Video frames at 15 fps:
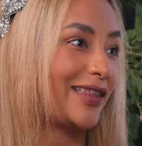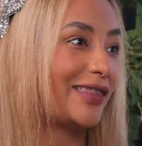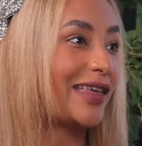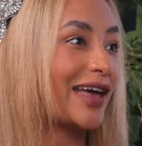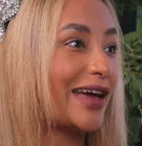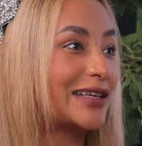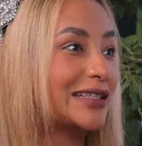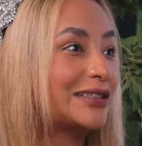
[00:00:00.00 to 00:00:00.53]

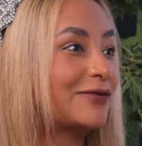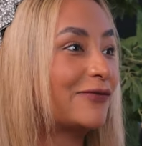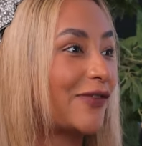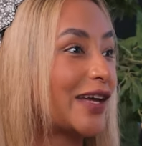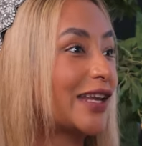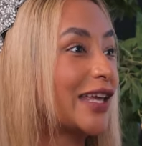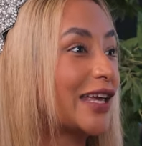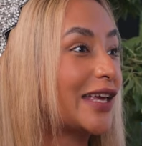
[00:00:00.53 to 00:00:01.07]
that is
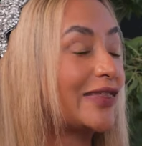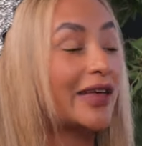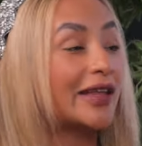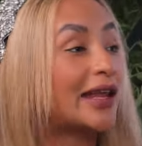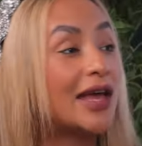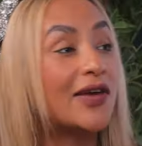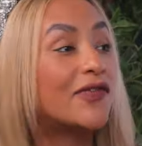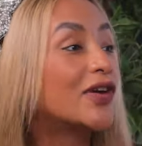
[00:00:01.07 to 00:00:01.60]
funny
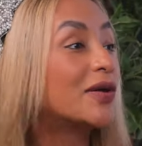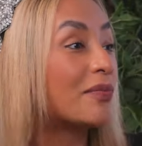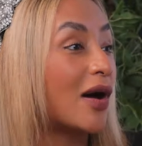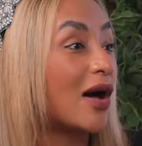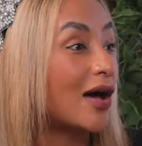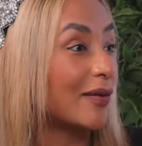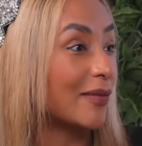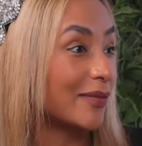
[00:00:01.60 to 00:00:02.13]
that every
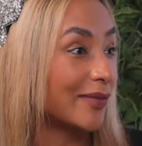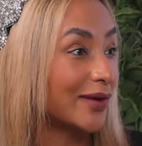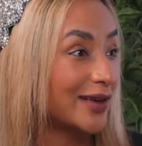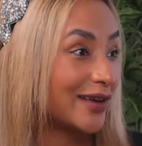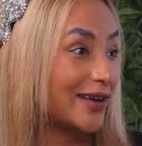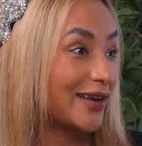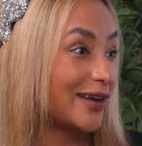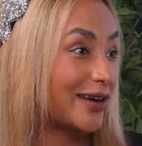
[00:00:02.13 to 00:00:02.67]
mom
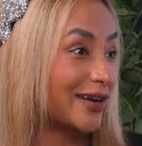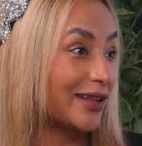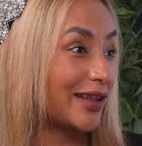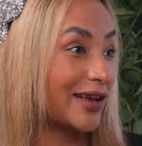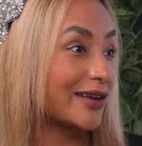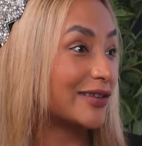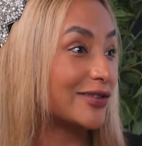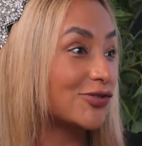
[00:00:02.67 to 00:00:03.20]

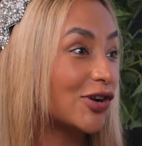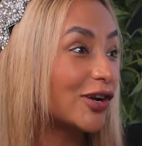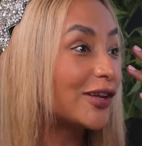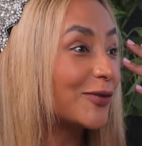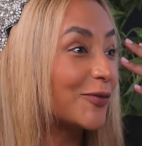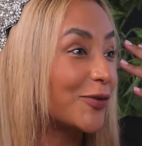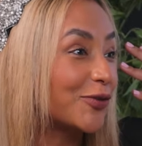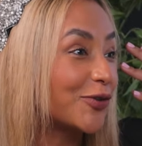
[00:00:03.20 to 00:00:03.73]
like is
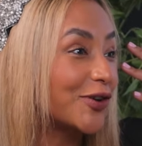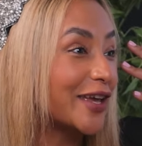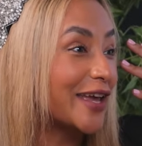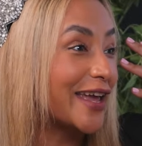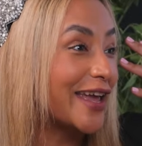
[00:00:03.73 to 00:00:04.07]
struggling with dirty